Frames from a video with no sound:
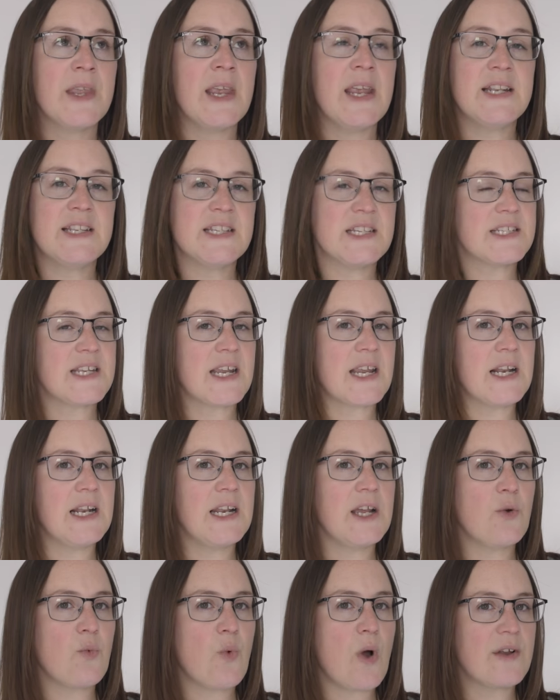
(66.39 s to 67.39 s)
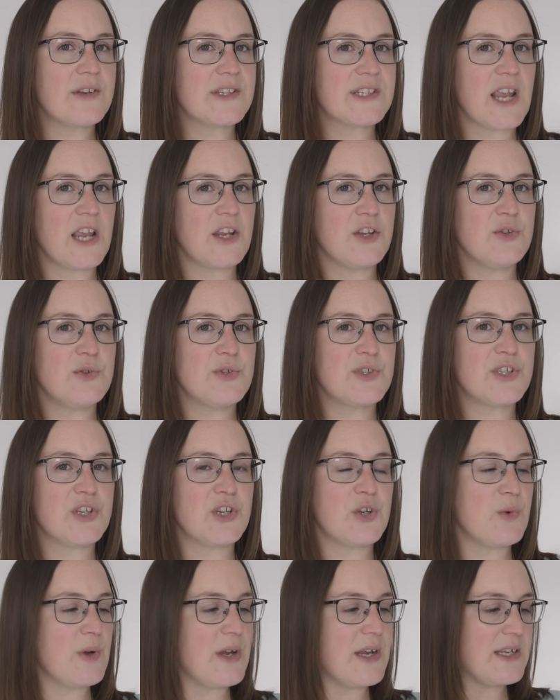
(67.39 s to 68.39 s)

it did take a little while to get used to.